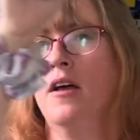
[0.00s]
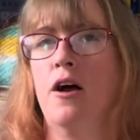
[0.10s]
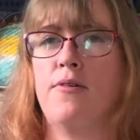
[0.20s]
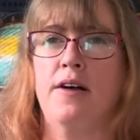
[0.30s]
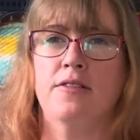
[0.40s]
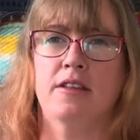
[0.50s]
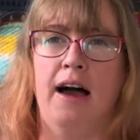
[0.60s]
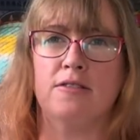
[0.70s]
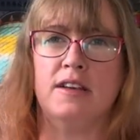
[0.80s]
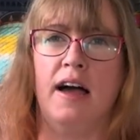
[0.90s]
around the
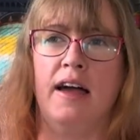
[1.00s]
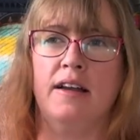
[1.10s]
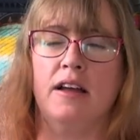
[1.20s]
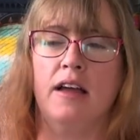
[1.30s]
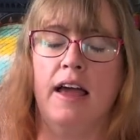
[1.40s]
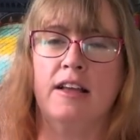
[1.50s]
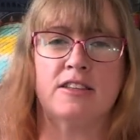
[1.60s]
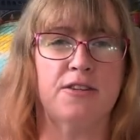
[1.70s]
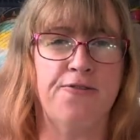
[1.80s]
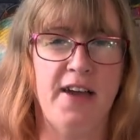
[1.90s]
outside, it's
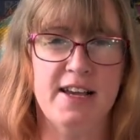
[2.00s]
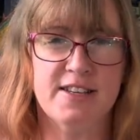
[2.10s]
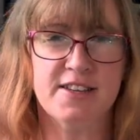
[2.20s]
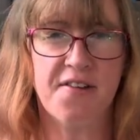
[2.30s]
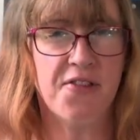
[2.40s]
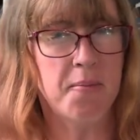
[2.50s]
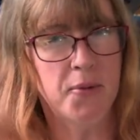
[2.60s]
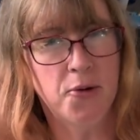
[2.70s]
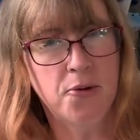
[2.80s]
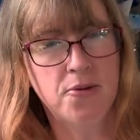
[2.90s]
the phases of the
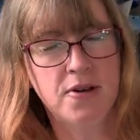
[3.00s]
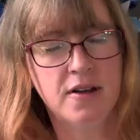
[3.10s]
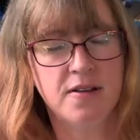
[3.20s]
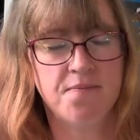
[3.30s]
moon.